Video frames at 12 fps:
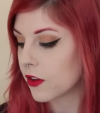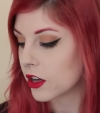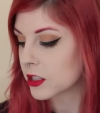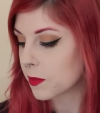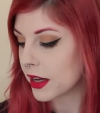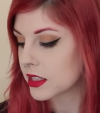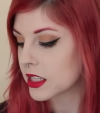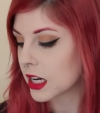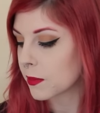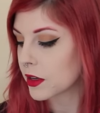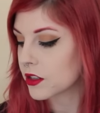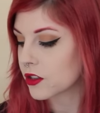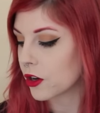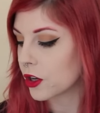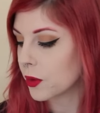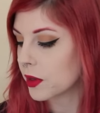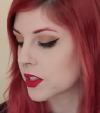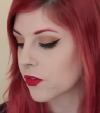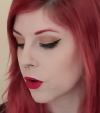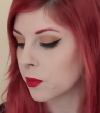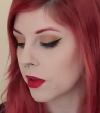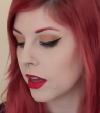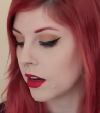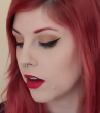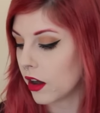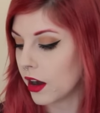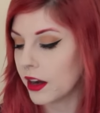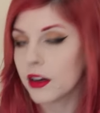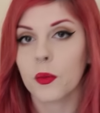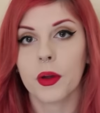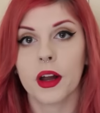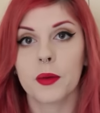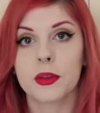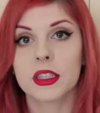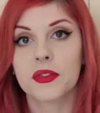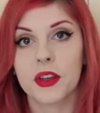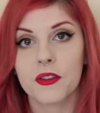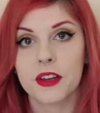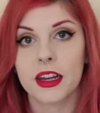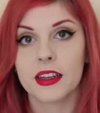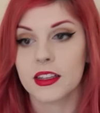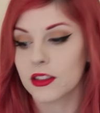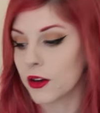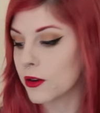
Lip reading: first piece that I'm going to show you is from year 9 when I was 15 years